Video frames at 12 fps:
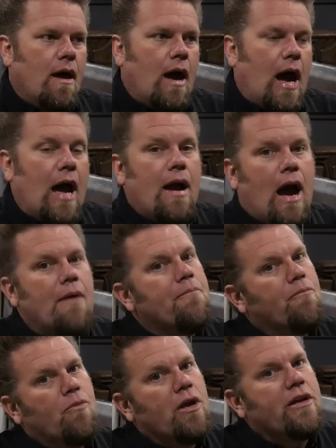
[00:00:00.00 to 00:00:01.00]

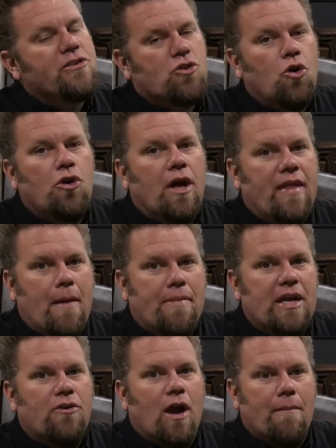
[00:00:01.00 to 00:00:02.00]
I'm really sold on that
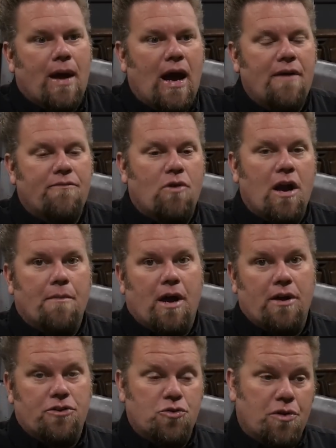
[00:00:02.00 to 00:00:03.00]
bead grip. I've run them
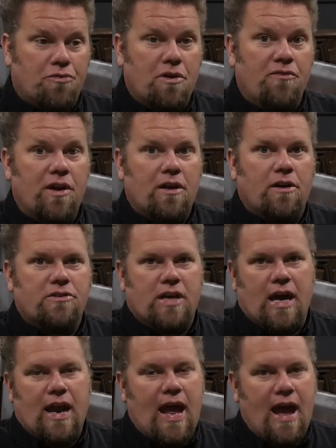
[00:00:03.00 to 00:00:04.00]
on 2 or 3 vehicles
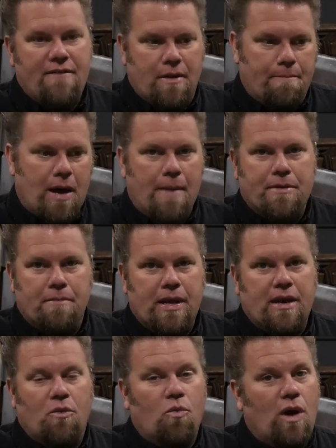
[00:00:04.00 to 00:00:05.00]
and I haven't popped a
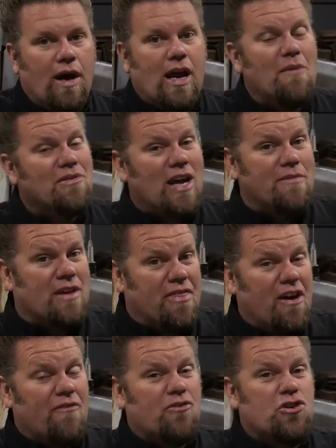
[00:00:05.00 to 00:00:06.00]
bead. And a couple times I
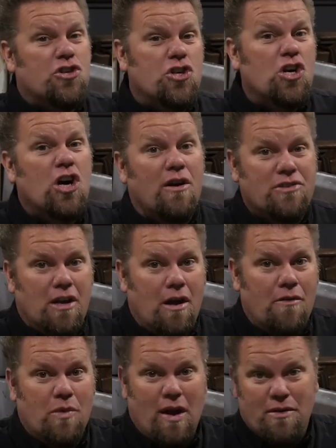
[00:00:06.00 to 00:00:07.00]
thought for sure I was
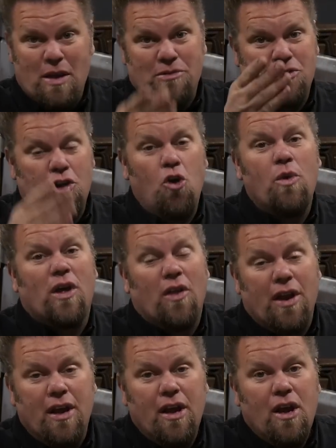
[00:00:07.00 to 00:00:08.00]
gonna, when I was up snow
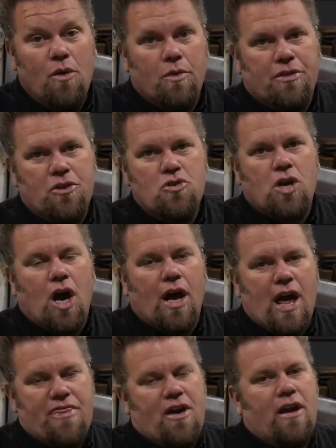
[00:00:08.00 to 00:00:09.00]
wheeling with Yukon,
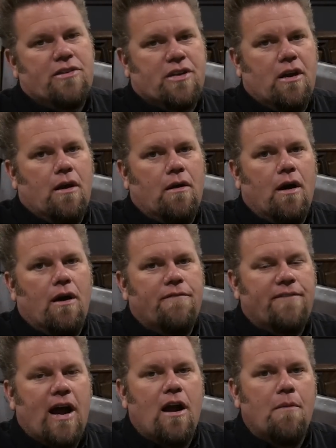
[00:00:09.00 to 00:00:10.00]
I thought I was gonna
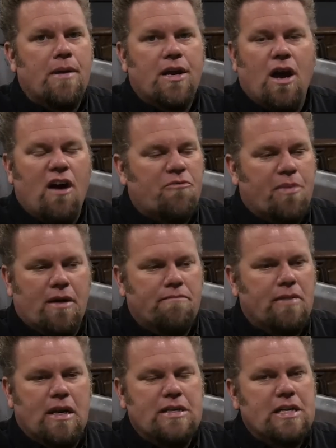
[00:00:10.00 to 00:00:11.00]
fire a bead off, but
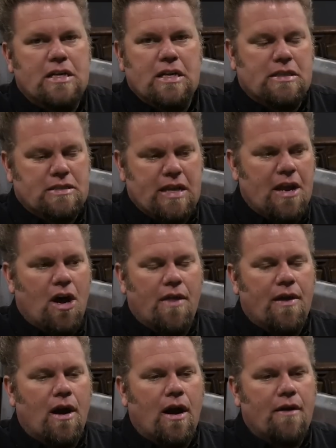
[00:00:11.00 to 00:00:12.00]
it didn't. It stayed
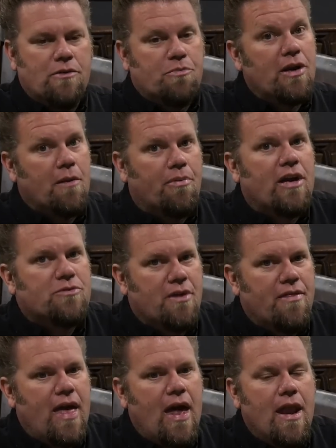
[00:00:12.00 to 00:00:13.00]
on there and I was pretty impressed with
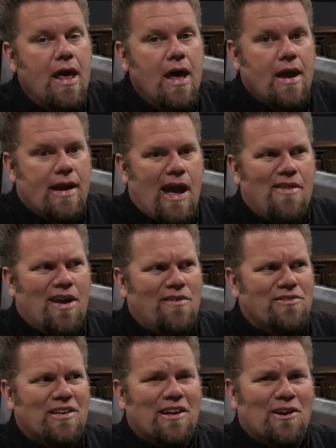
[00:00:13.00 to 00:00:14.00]
it then. Now that
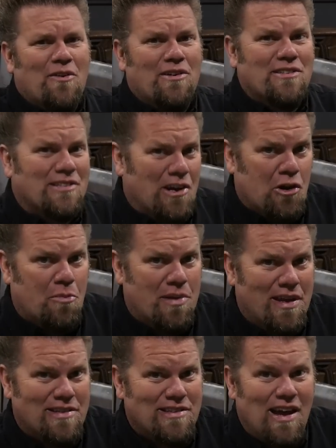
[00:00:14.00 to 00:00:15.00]
I've seen it go to 0
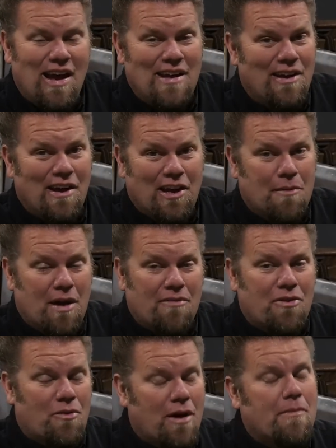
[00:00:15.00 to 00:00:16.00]
PSI and not come
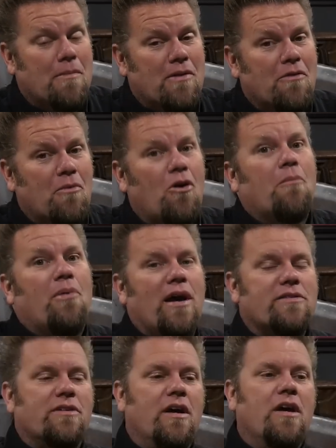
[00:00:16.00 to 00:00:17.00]
off the rim, I'm even more
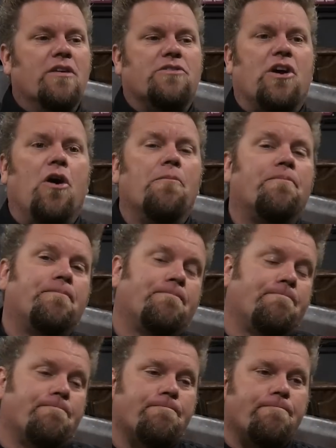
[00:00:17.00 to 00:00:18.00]
impressed. So
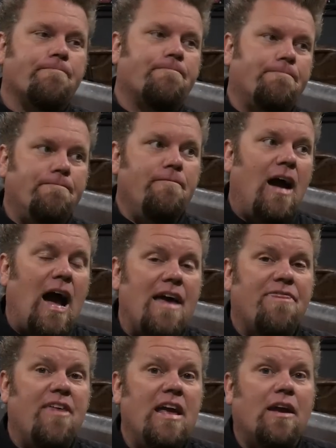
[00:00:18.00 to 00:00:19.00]
I
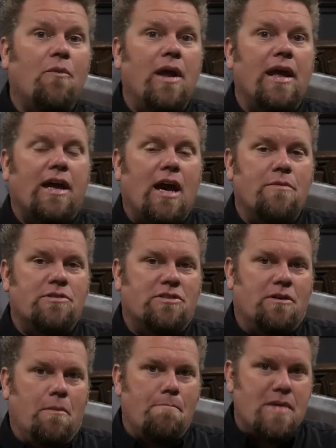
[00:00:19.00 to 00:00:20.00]
think when it comes
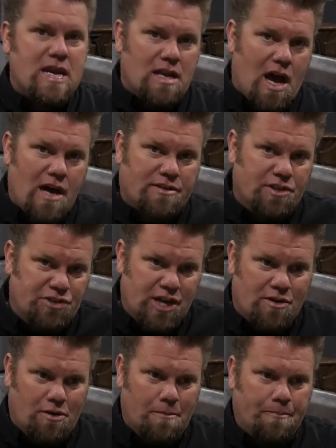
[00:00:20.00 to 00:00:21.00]
to bead locks in
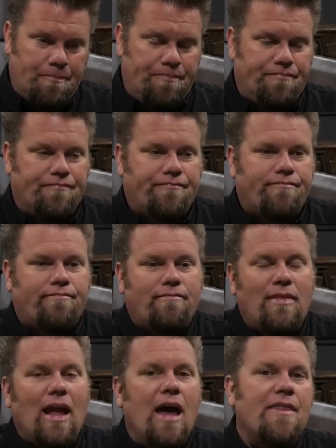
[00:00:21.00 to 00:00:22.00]
general,
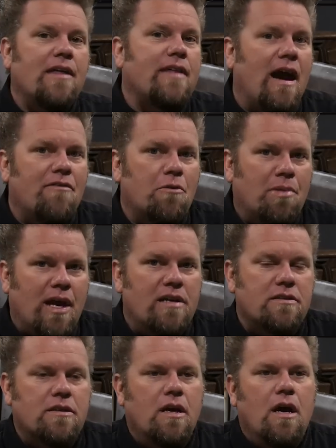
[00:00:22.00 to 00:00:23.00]
I think they have their place.